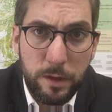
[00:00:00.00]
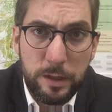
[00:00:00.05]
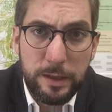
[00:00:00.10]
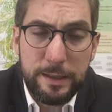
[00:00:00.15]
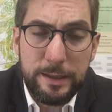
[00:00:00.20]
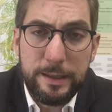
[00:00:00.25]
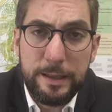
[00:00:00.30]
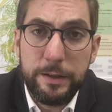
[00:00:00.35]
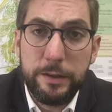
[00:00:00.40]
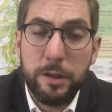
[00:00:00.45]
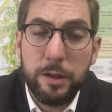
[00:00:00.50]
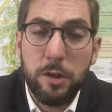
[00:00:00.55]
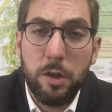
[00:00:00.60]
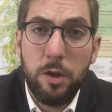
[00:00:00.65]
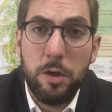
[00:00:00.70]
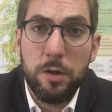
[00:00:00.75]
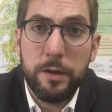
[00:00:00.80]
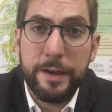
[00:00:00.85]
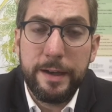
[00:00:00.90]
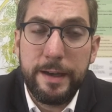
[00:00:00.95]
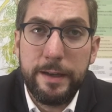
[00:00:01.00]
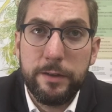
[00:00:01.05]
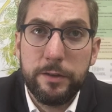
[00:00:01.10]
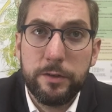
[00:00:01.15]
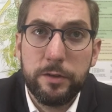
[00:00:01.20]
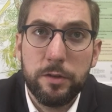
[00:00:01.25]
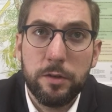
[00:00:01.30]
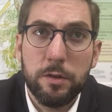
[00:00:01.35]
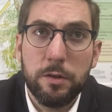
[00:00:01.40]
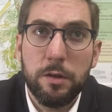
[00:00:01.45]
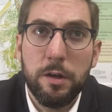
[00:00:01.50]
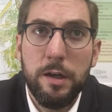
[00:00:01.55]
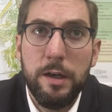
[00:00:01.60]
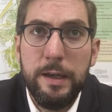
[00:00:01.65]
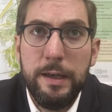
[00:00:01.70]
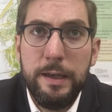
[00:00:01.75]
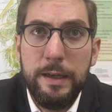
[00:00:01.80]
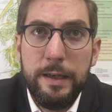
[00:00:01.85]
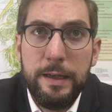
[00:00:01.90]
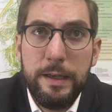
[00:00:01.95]
The long answer
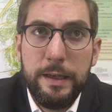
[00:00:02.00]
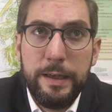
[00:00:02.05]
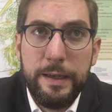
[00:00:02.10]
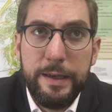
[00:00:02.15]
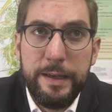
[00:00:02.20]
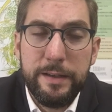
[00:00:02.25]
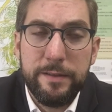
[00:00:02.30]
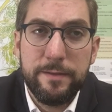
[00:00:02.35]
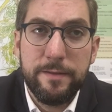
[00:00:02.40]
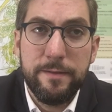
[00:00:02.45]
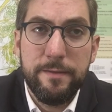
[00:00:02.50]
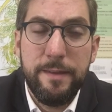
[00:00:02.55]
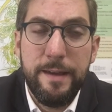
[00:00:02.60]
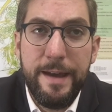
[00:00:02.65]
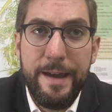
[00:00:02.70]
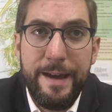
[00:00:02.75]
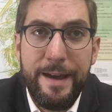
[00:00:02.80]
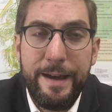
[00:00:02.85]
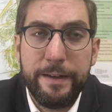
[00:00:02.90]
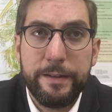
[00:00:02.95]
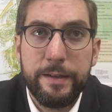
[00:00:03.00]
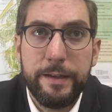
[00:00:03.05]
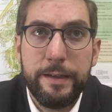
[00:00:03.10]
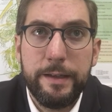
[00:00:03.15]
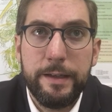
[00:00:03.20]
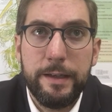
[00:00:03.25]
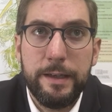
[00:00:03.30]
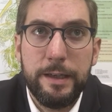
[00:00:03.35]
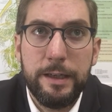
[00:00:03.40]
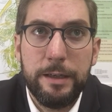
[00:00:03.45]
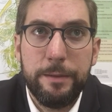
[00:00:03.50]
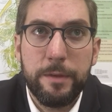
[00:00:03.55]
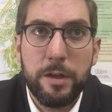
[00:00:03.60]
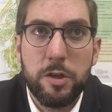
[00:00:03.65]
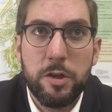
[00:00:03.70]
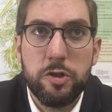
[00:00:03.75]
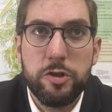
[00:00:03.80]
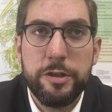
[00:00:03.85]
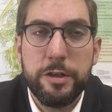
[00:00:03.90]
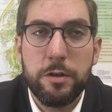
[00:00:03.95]
is that
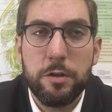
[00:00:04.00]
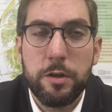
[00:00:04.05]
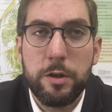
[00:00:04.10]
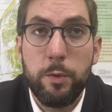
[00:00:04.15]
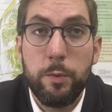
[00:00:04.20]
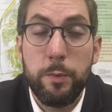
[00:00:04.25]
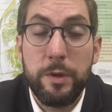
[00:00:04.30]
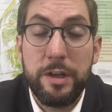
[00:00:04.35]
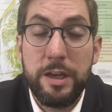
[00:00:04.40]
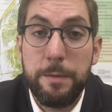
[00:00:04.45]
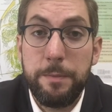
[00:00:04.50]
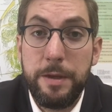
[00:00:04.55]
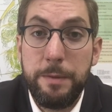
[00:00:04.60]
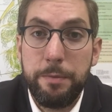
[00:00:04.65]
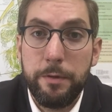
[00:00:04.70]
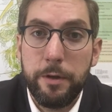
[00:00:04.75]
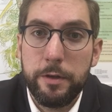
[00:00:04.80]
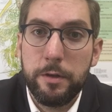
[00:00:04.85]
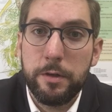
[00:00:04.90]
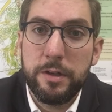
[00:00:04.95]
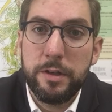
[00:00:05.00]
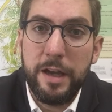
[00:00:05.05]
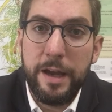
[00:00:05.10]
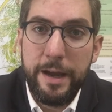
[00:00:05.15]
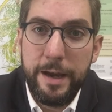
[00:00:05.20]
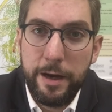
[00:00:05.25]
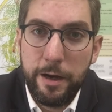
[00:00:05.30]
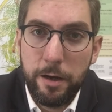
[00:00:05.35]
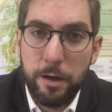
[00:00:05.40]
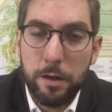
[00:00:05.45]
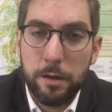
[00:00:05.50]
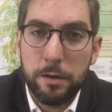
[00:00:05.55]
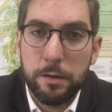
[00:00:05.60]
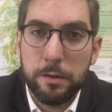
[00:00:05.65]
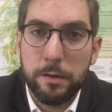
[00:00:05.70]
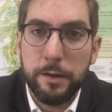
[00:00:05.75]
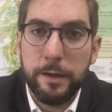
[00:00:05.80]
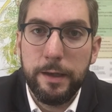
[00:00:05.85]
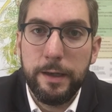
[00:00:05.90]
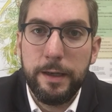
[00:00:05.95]
generally when we get people under care
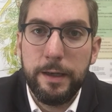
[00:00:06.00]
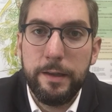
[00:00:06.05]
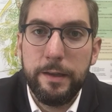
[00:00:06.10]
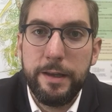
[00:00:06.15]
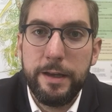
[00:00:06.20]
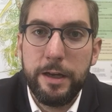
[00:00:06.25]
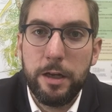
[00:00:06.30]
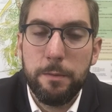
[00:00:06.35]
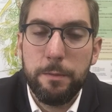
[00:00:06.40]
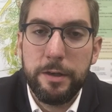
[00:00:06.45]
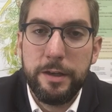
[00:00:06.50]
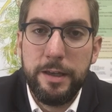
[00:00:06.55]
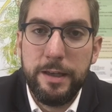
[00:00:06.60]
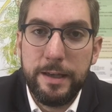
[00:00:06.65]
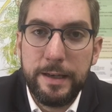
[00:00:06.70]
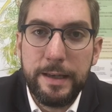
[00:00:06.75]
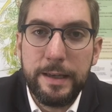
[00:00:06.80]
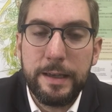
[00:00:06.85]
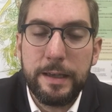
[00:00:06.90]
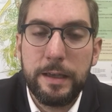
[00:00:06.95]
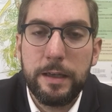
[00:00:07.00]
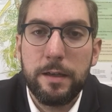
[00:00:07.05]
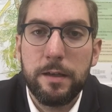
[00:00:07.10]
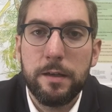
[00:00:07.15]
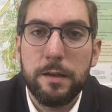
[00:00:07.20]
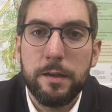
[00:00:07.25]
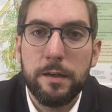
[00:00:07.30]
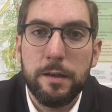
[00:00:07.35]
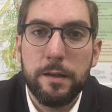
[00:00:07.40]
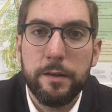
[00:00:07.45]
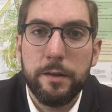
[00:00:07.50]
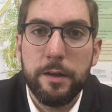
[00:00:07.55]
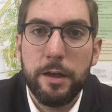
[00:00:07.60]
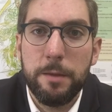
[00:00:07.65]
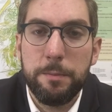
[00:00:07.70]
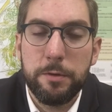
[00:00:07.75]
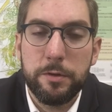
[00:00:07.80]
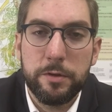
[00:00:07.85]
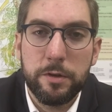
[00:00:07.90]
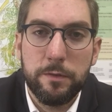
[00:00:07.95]
and they are beginning the
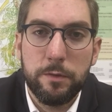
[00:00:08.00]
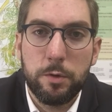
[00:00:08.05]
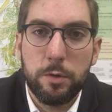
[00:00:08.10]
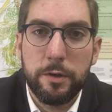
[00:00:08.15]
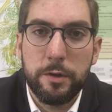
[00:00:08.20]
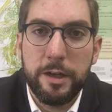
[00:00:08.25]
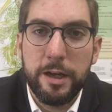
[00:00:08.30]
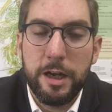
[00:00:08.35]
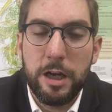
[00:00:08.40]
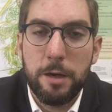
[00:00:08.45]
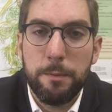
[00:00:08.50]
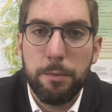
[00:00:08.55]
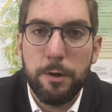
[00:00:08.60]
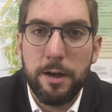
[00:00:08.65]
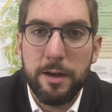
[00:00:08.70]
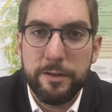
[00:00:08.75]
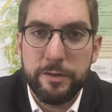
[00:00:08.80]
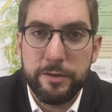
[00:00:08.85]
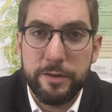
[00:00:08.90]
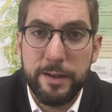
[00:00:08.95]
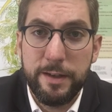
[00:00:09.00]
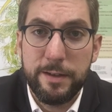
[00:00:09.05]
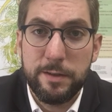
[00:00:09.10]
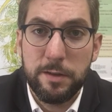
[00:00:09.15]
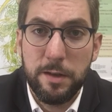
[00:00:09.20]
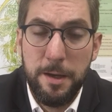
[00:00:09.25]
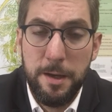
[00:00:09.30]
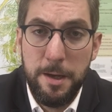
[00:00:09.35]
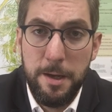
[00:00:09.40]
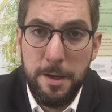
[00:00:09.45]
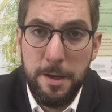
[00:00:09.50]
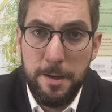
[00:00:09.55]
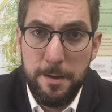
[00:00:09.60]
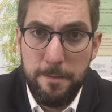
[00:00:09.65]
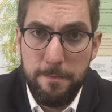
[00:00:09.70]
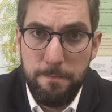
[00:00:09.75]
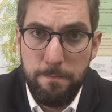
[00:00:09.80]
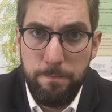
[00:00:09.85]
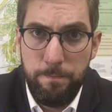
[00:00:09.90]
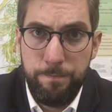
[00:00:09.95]
upper cervical care process
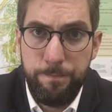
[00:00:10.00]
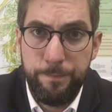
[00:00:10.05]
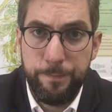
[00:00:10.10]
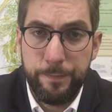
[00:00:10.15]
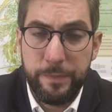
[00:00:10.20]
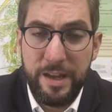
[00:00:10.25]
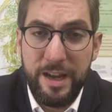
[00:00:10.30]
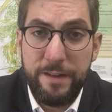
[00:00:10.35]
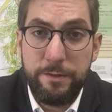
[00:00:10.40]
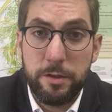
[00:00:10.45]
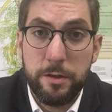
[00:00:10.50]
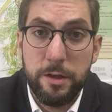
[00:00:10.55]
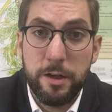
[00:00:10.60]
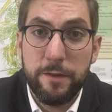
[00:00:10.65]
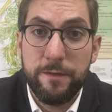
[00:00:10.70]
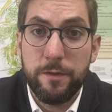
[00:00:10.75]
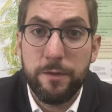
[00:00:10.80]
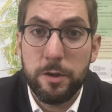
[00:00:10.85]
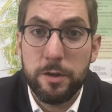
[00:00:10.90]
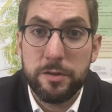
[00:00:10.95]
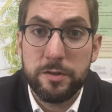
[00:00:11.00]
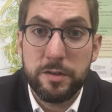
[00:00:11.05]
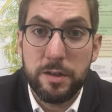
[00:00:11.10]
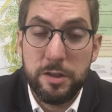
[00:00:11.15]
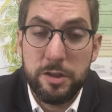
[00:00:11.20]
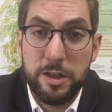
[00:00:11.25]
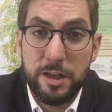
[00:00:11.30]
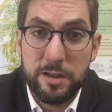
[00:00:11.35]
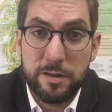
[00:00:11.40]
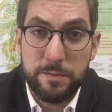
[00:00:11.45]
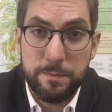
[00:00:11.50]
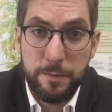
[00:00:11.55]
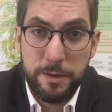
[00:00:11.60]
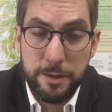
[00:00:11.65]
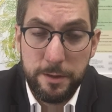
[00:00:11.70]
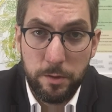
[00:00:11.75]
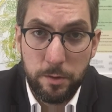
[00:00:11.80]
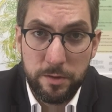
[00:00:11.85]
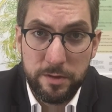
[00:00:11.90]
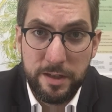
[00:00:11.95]
after their first
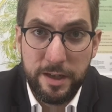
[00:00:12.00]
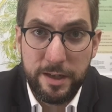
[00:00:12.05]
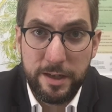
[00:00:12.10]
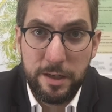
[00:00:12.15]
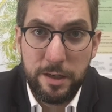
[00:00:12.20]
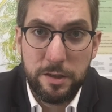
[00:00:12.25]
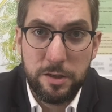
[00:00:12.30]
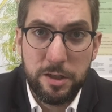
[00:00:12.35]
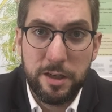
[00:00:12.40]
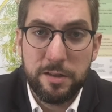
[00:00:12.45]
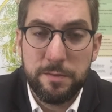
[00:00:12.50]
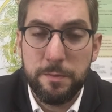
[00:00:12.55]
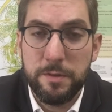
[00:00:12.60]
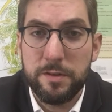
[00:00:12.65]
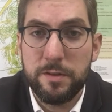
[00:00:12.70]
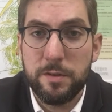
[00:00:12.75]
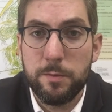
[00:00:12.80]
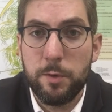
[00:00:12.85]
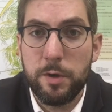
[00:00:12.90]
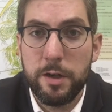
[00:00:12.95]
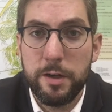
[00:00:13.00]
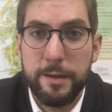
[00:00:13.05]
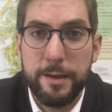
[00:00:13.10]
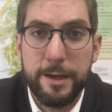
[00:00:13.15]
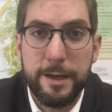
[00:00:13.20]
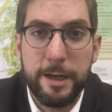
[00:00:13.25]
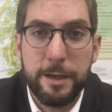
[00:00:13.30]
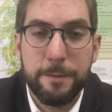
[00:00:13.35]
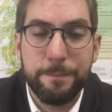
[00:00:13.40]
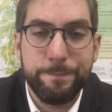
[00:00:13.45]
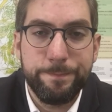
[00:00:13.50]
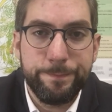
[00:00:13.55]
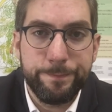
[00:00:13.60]
adjustment or second adjustment, somewhere in there,